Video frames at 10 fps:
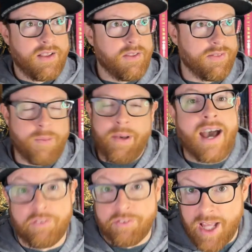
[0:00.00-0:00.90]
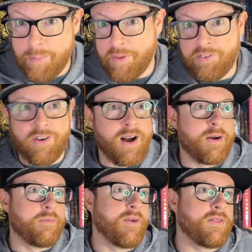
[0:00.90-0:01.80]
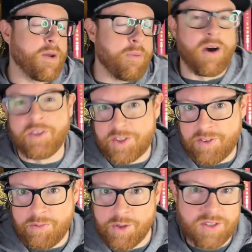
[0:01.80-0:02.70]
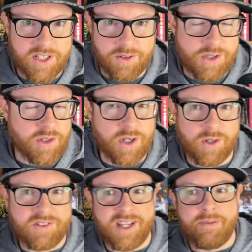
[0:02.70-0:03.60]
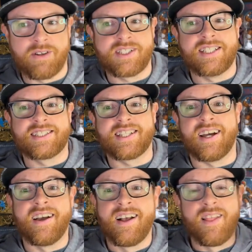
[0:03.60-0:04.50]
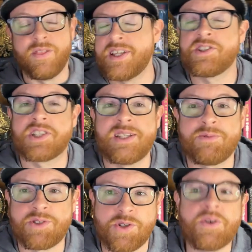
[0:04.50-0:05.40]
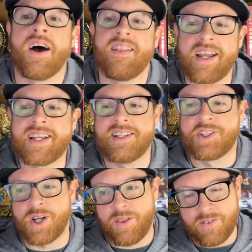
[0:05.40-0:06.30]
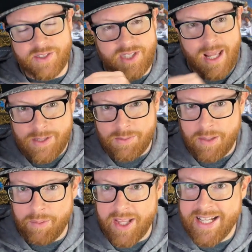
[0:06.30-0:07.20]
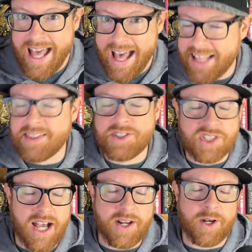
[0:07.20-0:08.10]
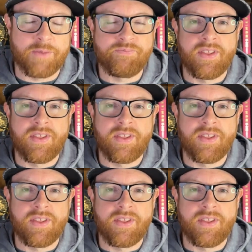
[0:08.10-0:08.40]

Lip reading: the bat flip, from the punch from Rougned Odor to Jose Bautista. These teams do not like each other. This game is being played at the Sky Dome.